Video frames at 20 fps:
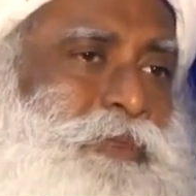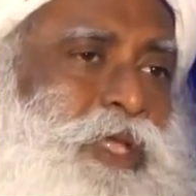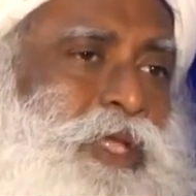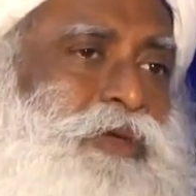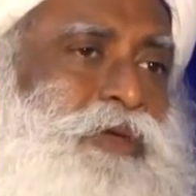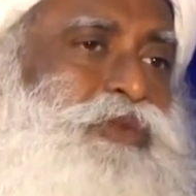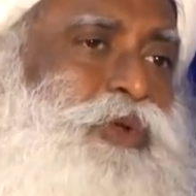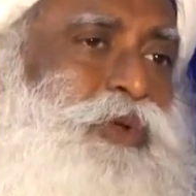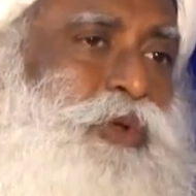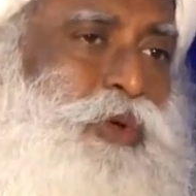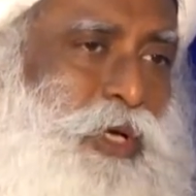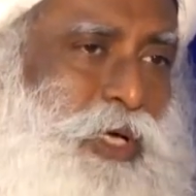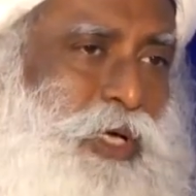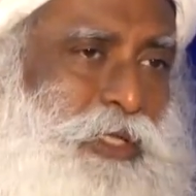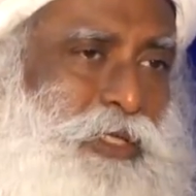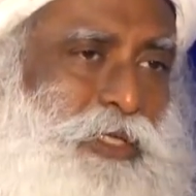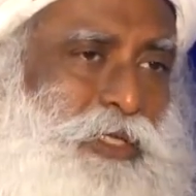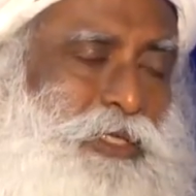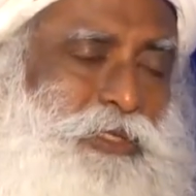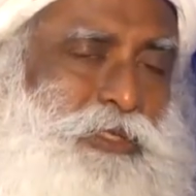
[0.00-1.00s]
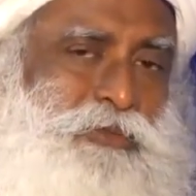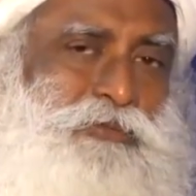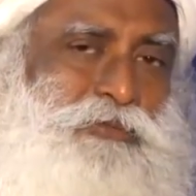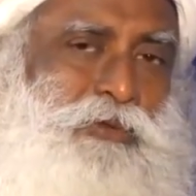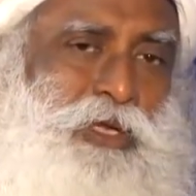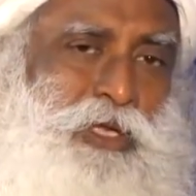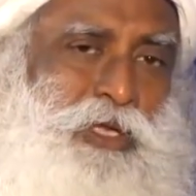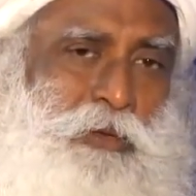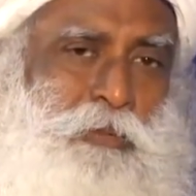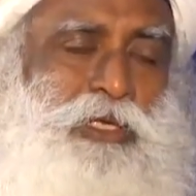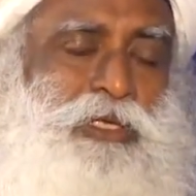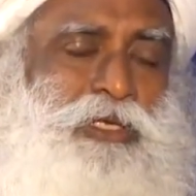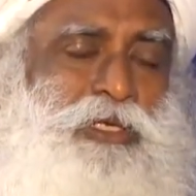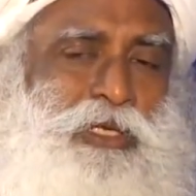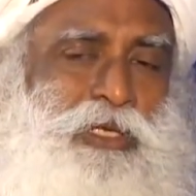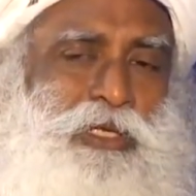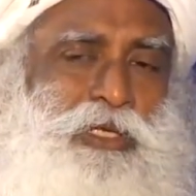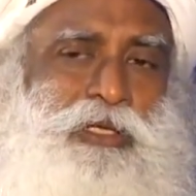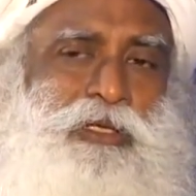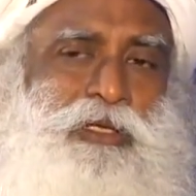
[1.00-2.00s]
If you look at this
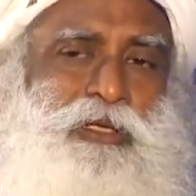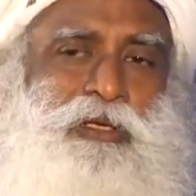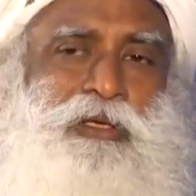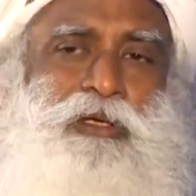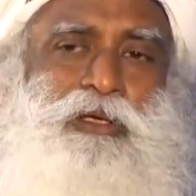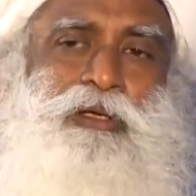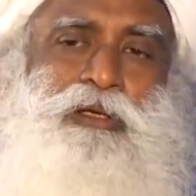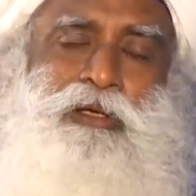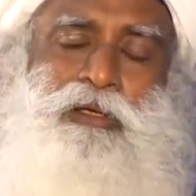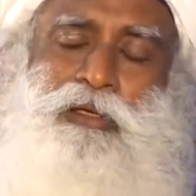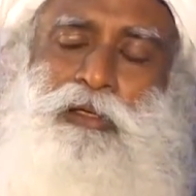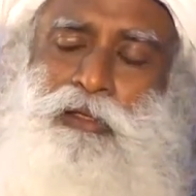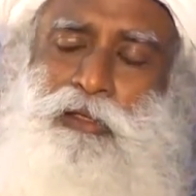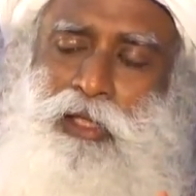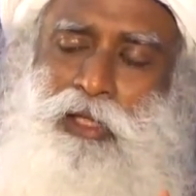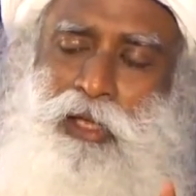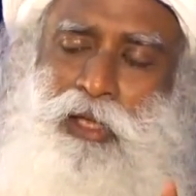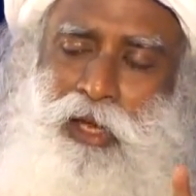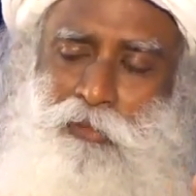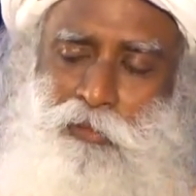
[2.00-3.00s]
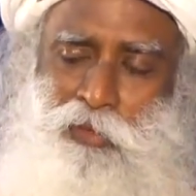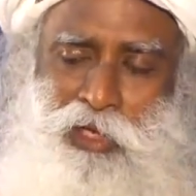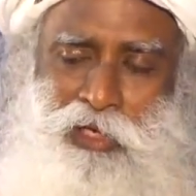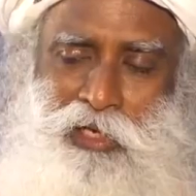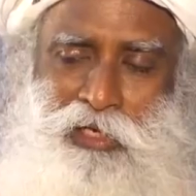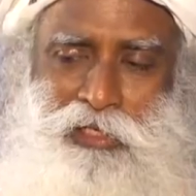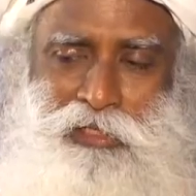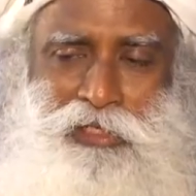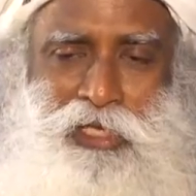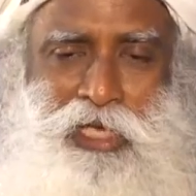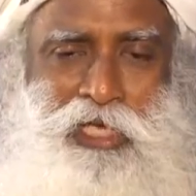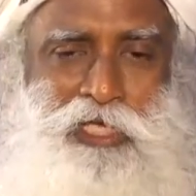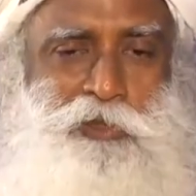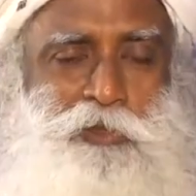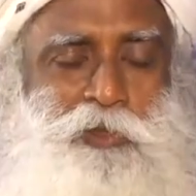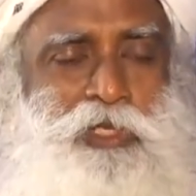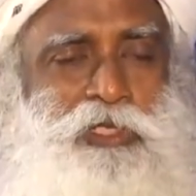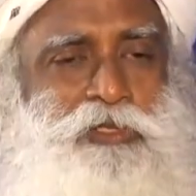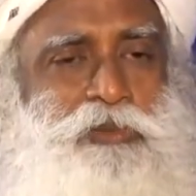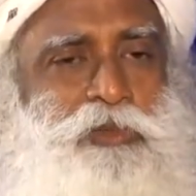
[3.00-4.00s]
fundamentally, there are various
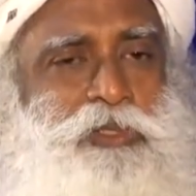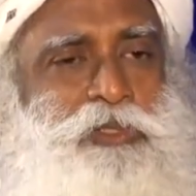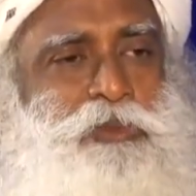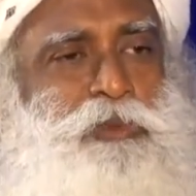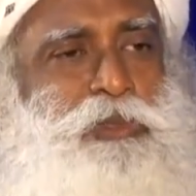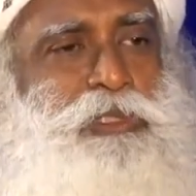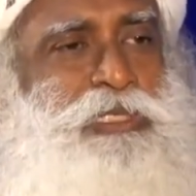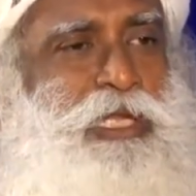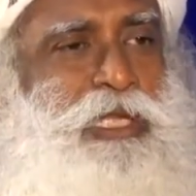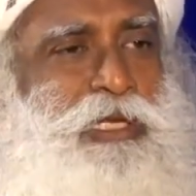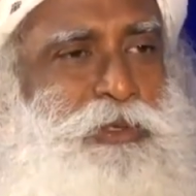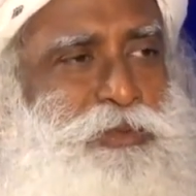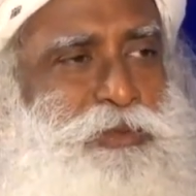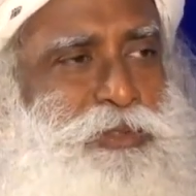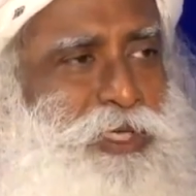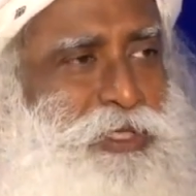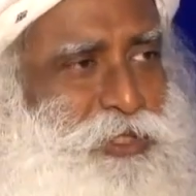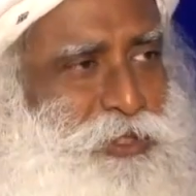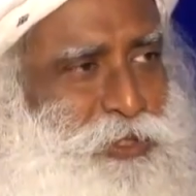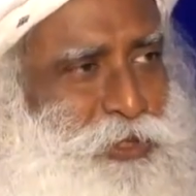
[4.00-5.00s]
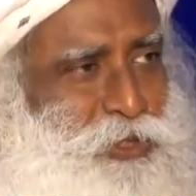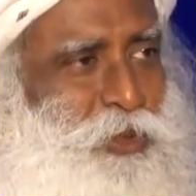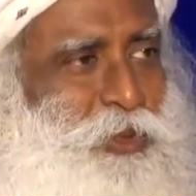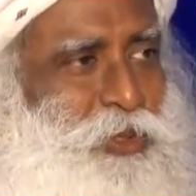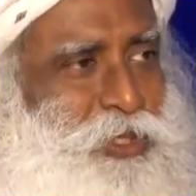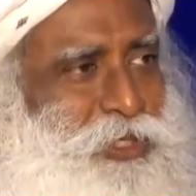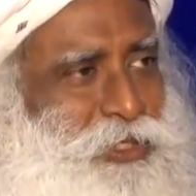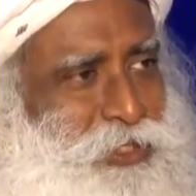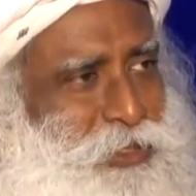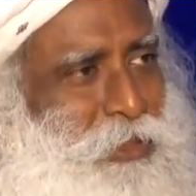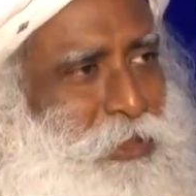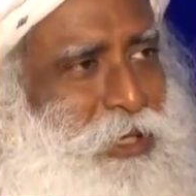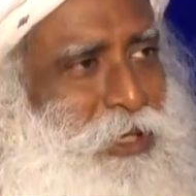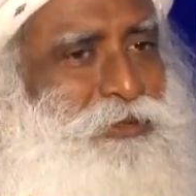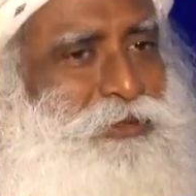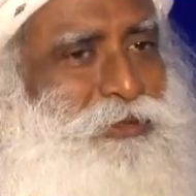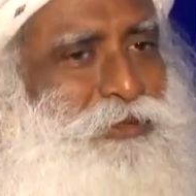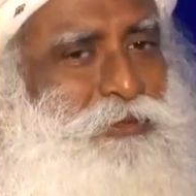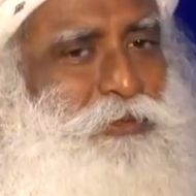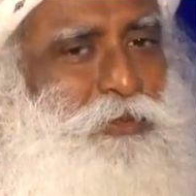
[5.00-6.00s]
aspects which will tell you certain stories
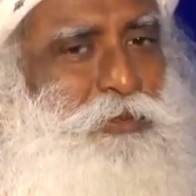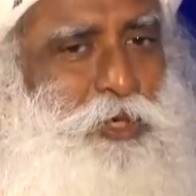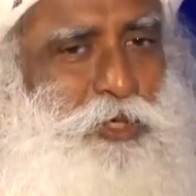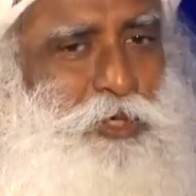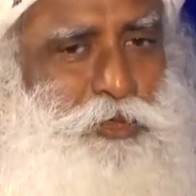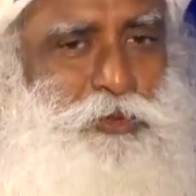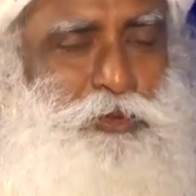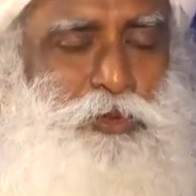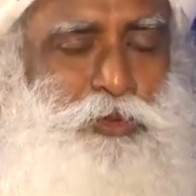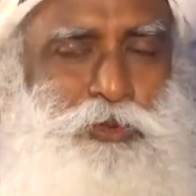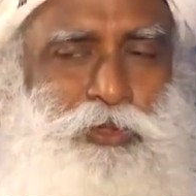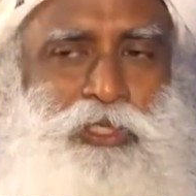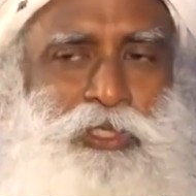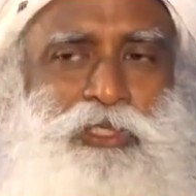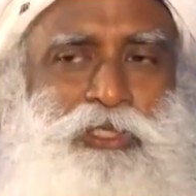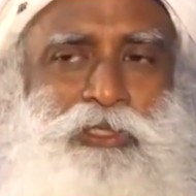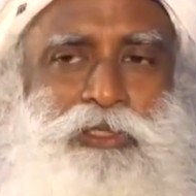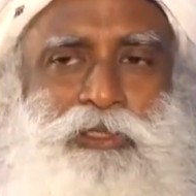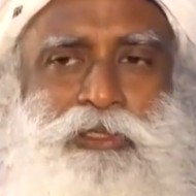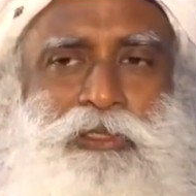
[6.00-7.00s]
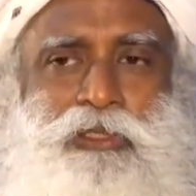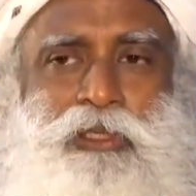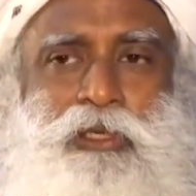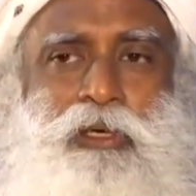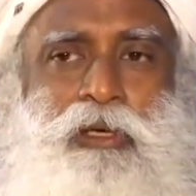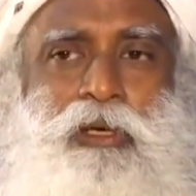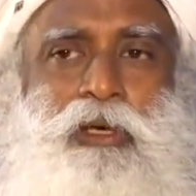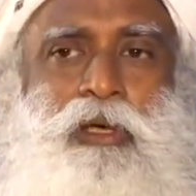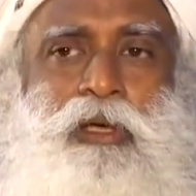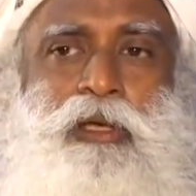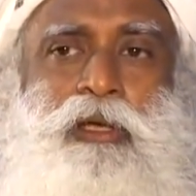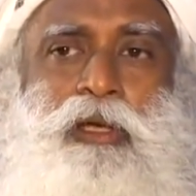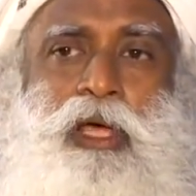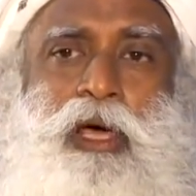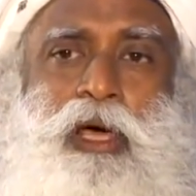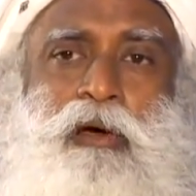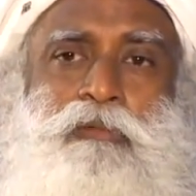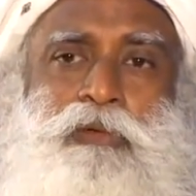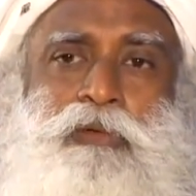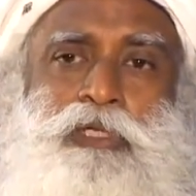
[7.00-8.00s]
about what you should eat.
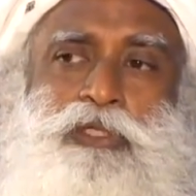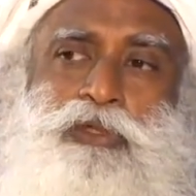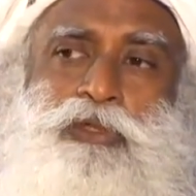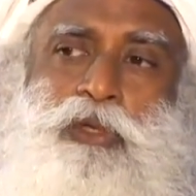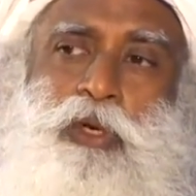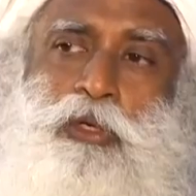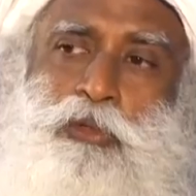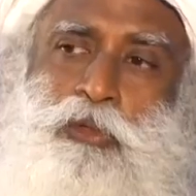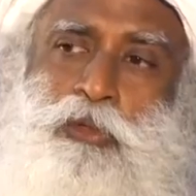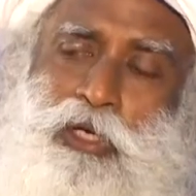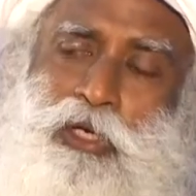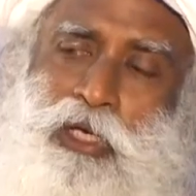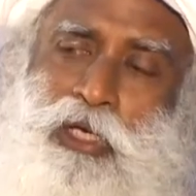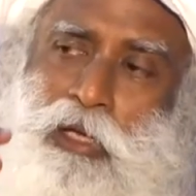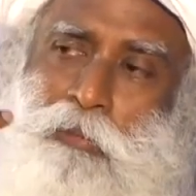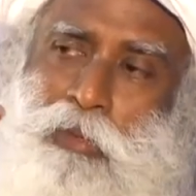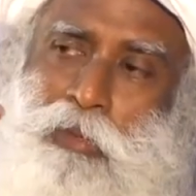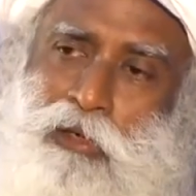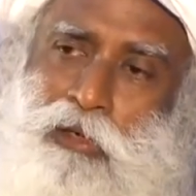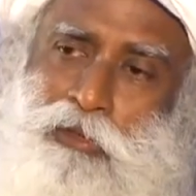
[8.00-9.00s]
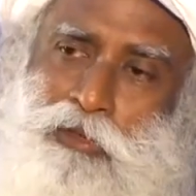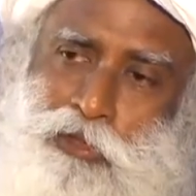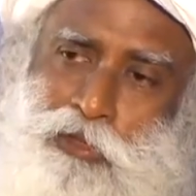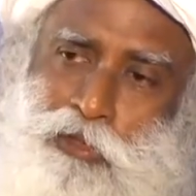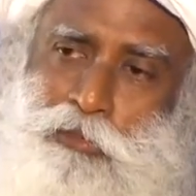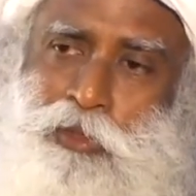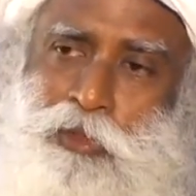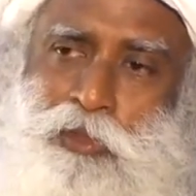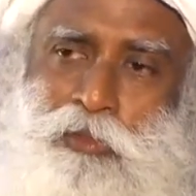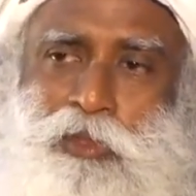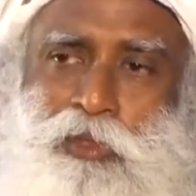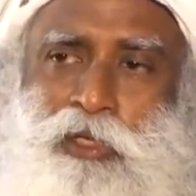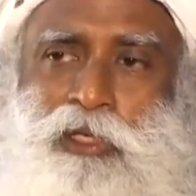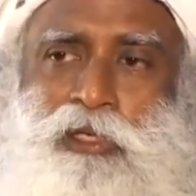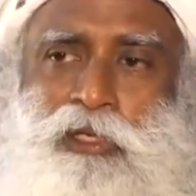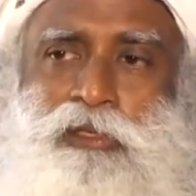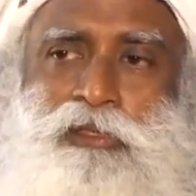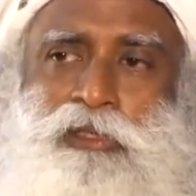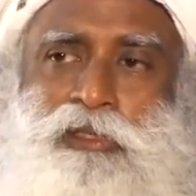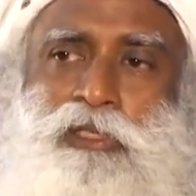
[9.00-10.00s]
Now, it is not only about human
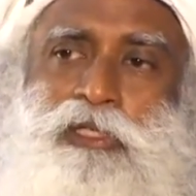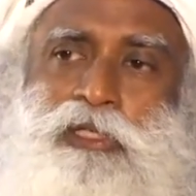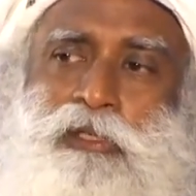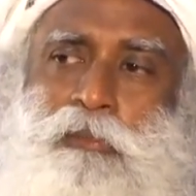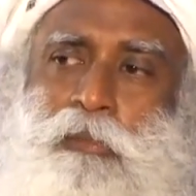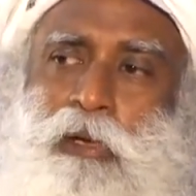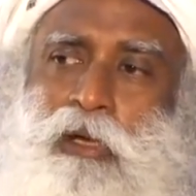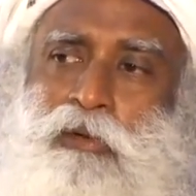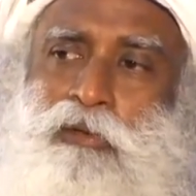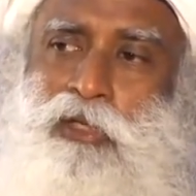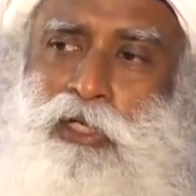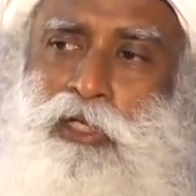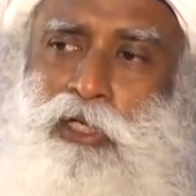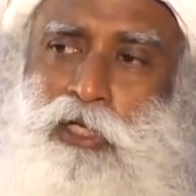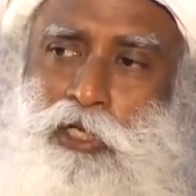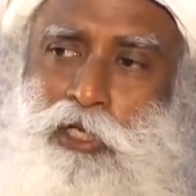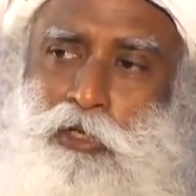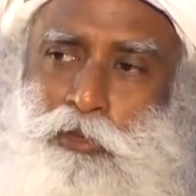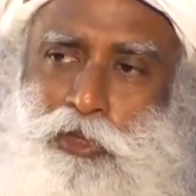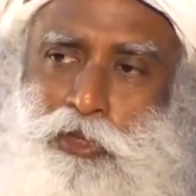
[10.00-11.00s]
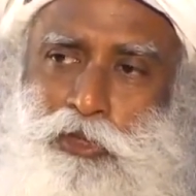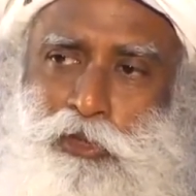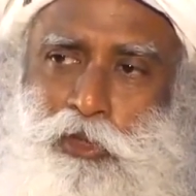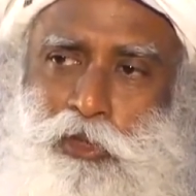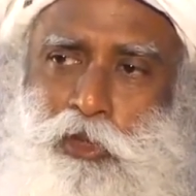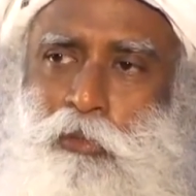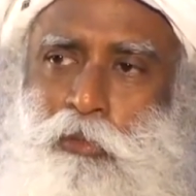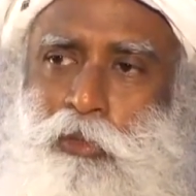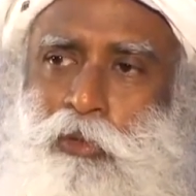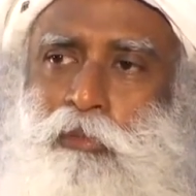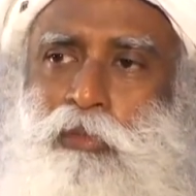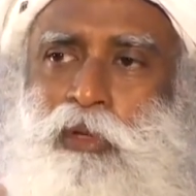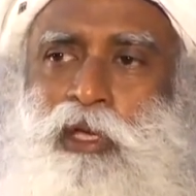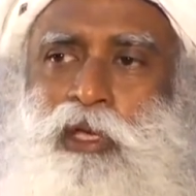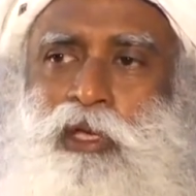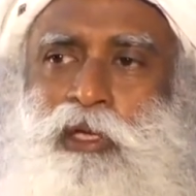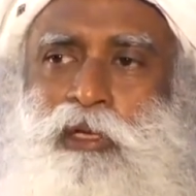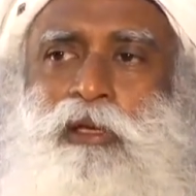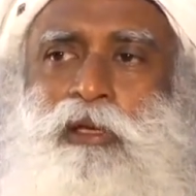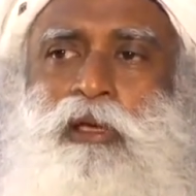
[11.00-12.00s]
beings, it is about the individual human being.